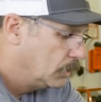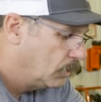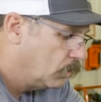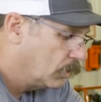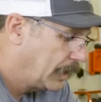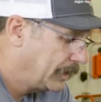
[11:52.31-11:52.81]

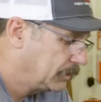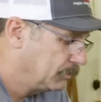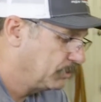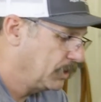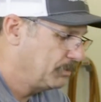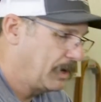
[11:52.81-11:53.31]
or I can
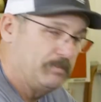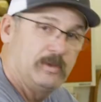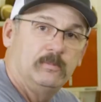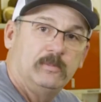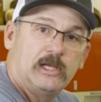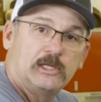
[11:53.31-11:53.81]
bring my
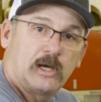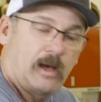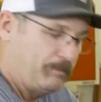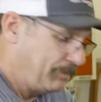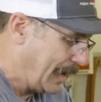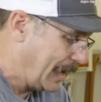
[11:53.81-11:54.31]
bimini
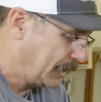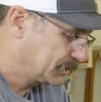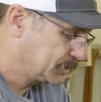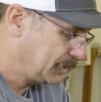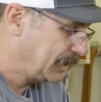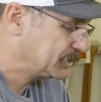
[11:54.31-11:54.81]
top back.
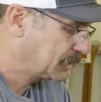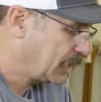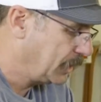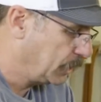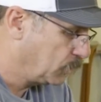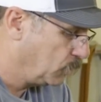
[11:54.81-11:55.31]
So that's
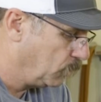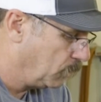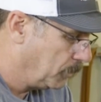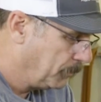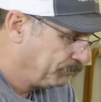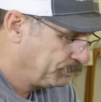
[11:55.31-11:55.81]
kind of
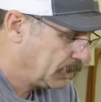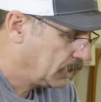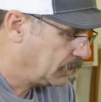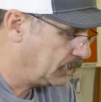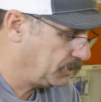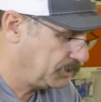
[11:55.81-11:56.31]
cool.
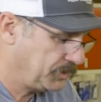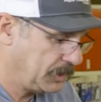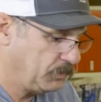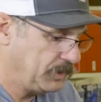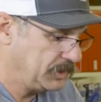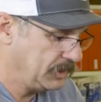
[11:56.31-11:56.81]
Another
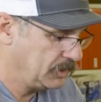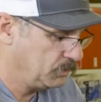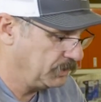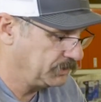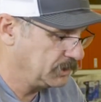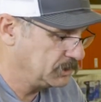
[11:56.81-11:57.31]
thing we did
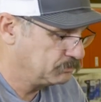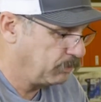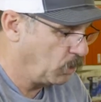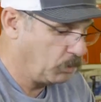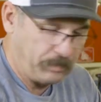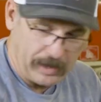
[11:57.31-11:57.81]
with these
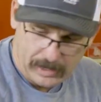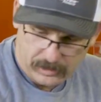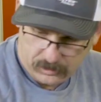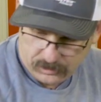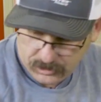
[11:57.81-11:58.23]
bolt pattern